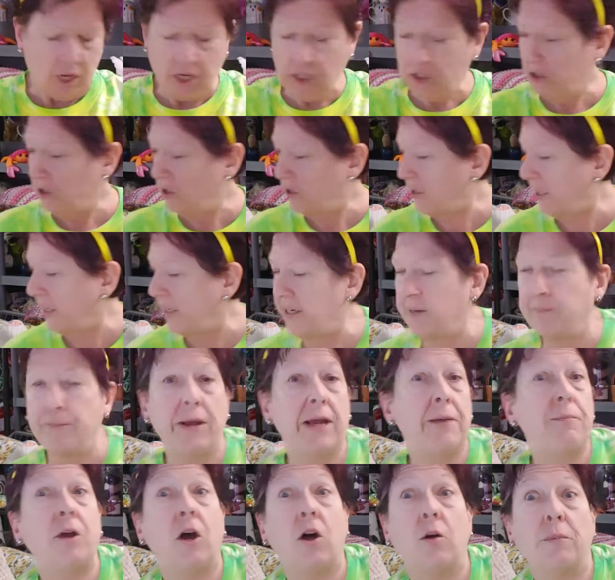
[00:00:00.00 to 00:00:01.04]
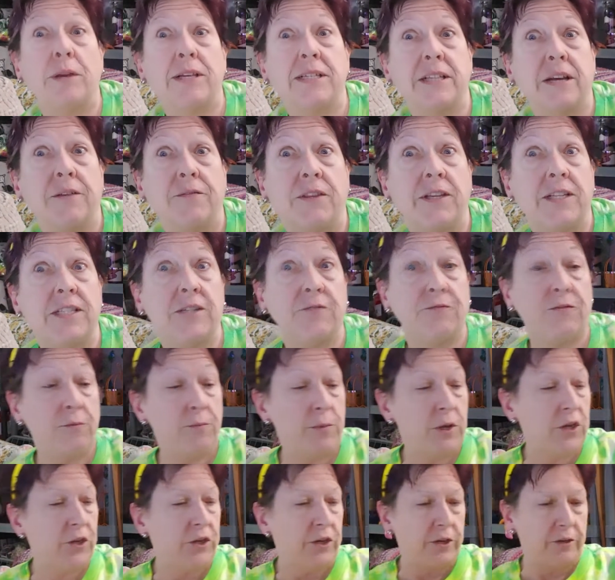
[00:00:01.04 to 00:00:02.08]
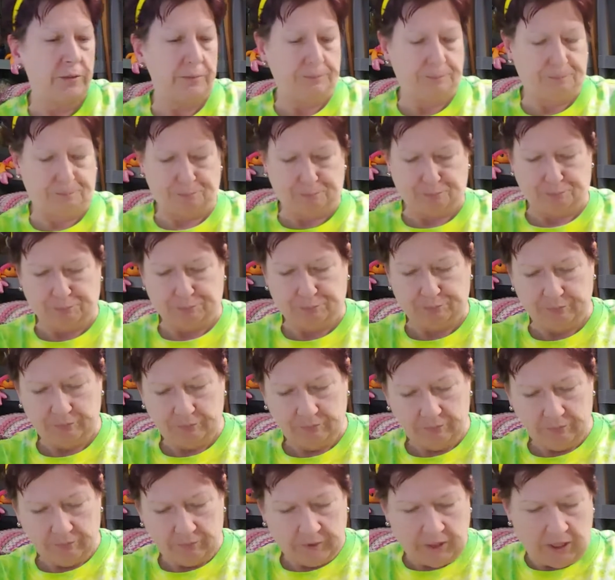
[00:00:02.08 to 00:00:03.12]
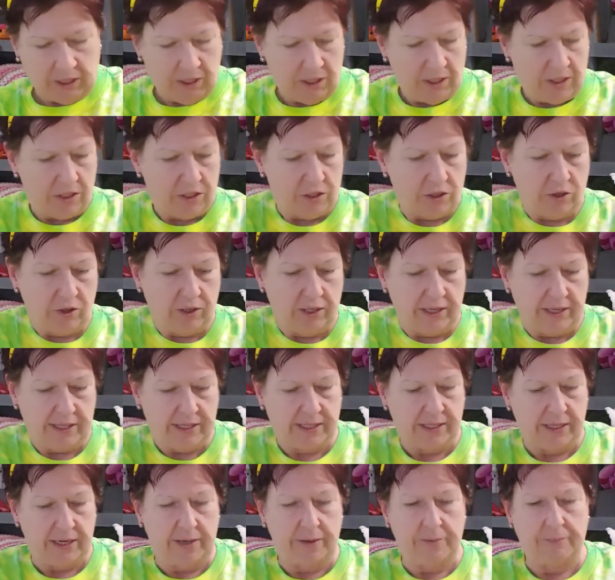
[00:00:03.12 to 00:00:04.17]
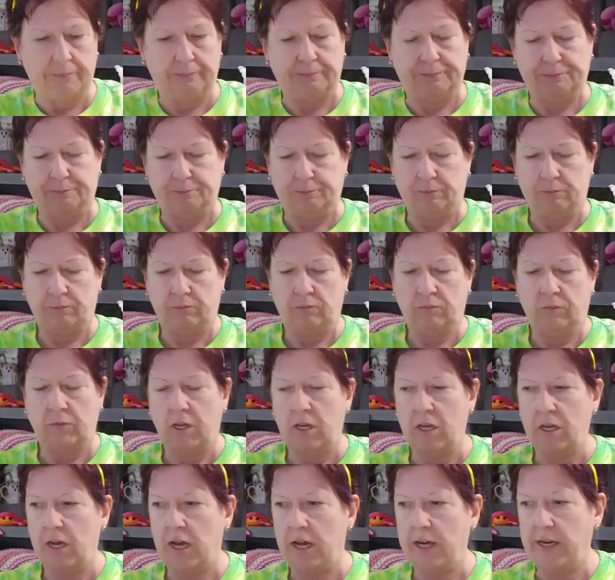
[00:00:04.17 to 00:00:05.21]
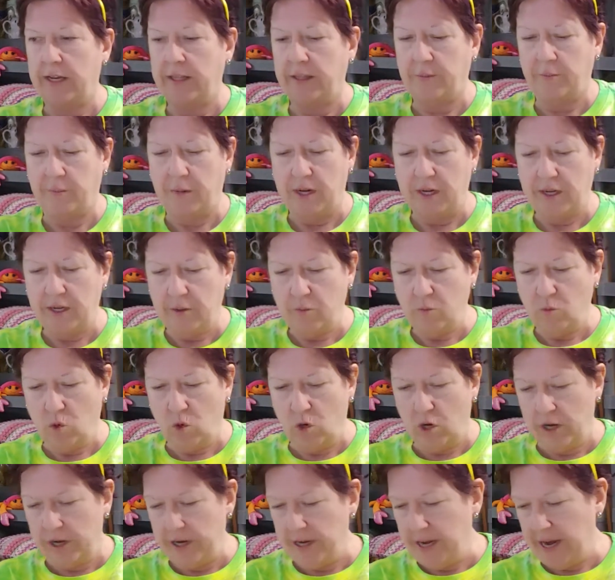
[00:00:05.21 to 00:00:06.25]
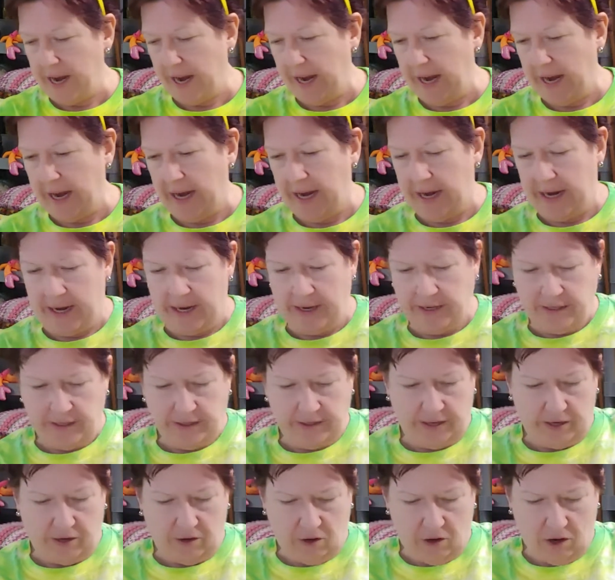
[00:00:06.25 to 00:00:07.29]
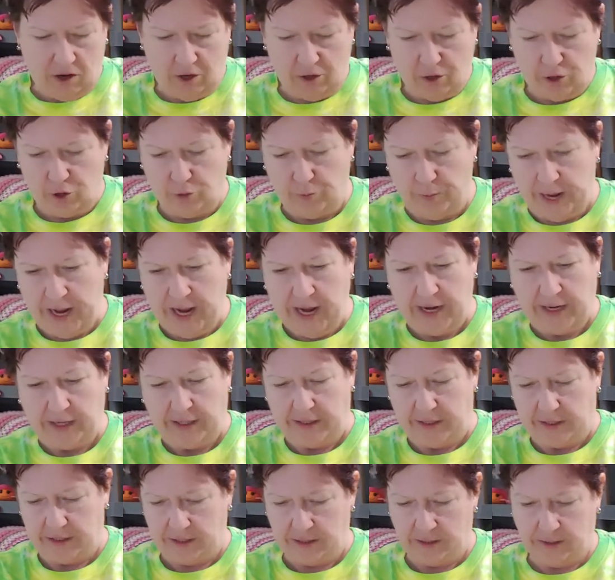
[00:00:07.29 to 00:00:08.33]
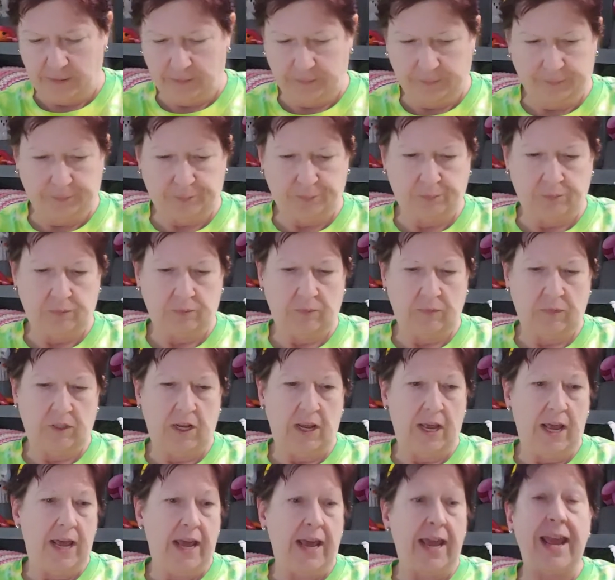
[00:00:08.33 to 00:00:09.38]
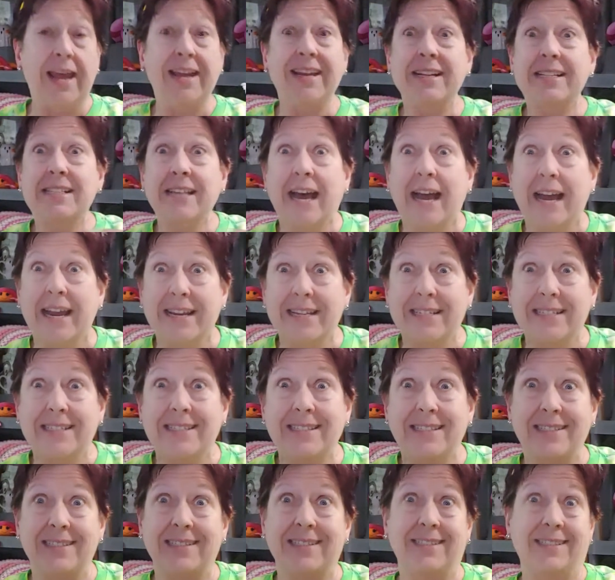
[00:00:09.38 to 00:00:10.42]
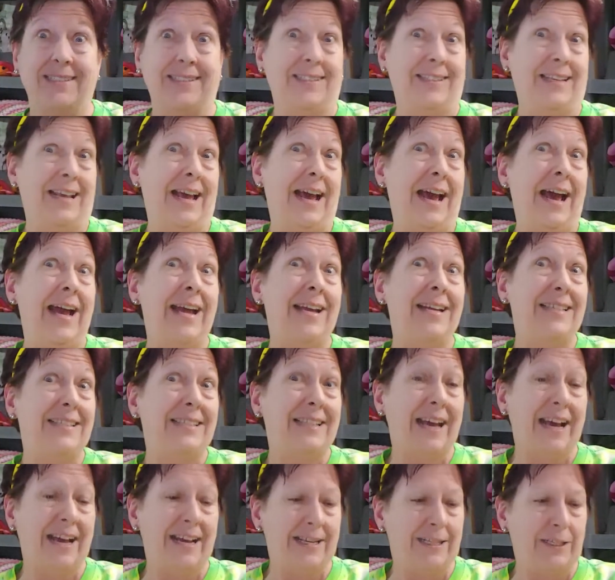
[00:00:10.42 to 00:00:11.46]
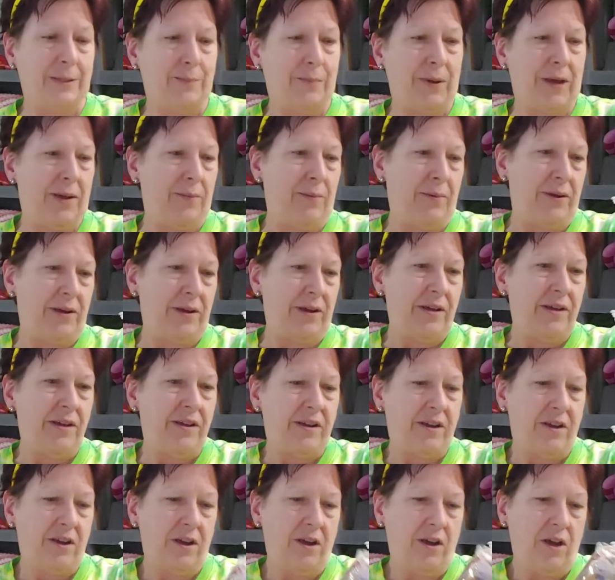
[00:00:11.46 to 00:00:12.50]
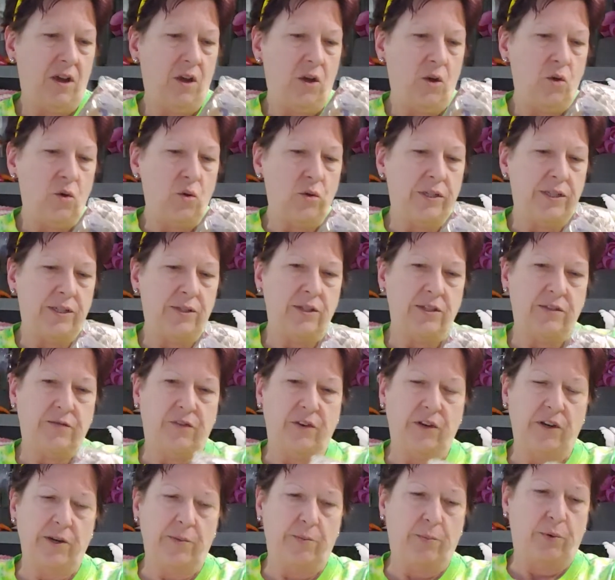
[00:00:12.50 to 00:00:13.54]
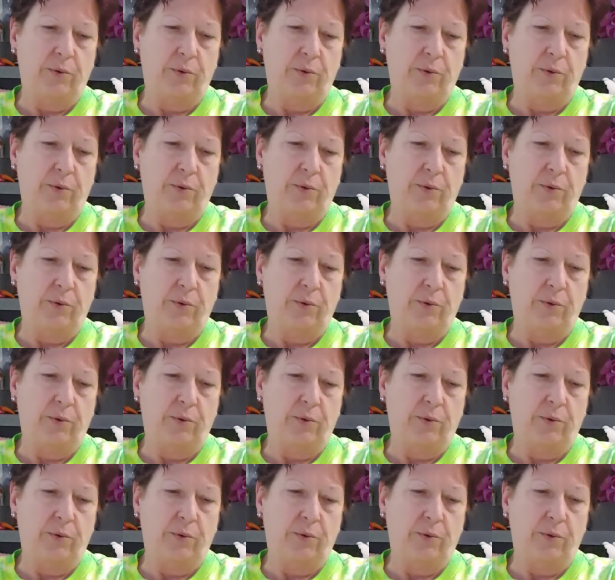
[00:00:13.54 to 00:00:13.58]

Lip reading: this looks like it may all be stuff that's familiar. So let's see. I got the medium one, and there are two bags. And it's ice, baby. Ooh, this is very